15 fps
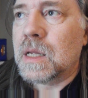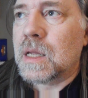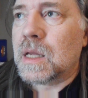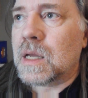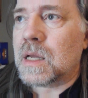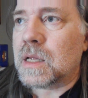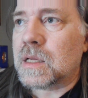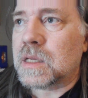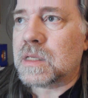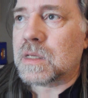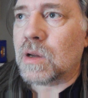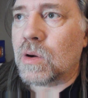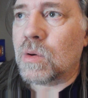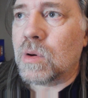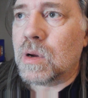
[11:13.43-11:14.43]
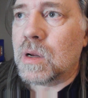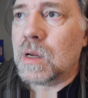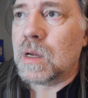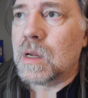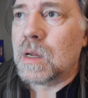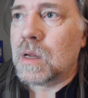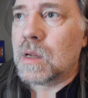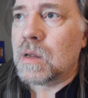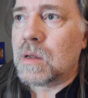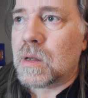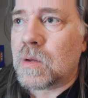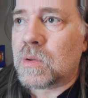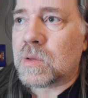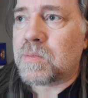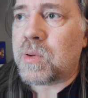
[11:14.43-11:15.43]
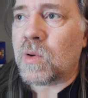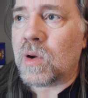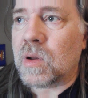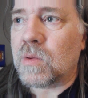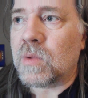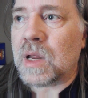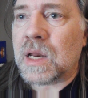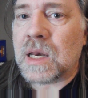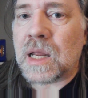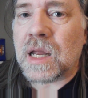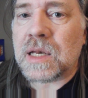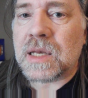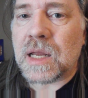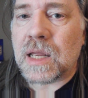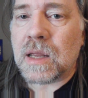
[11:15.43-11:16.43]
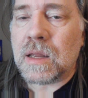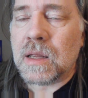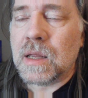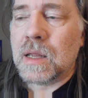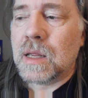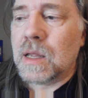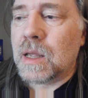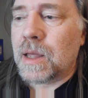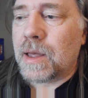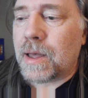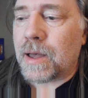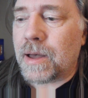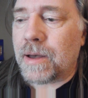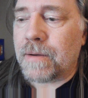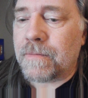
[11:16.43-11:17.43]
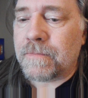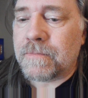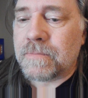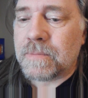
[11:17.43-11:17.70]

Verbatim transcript: and so it was pouring rain that day. Um,